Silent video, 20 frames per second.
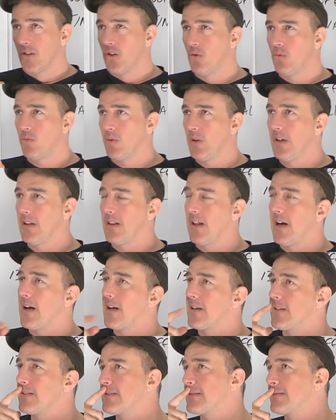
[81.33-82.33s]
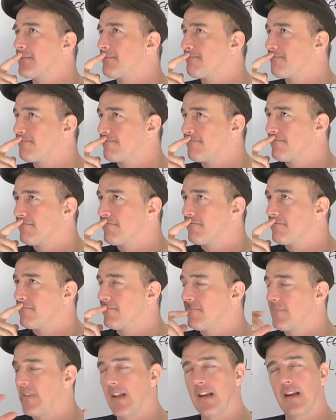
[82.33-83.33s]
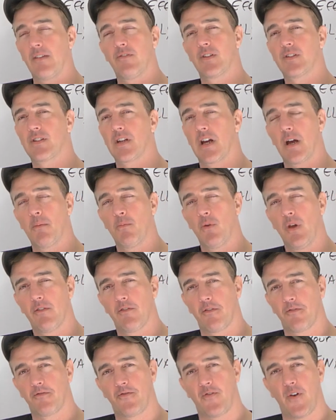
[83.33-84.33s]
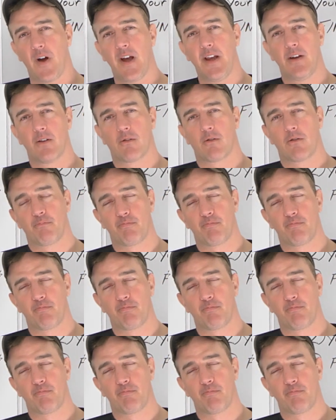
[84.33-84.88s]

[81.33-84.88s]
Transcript: You realize that every time you have a fight or a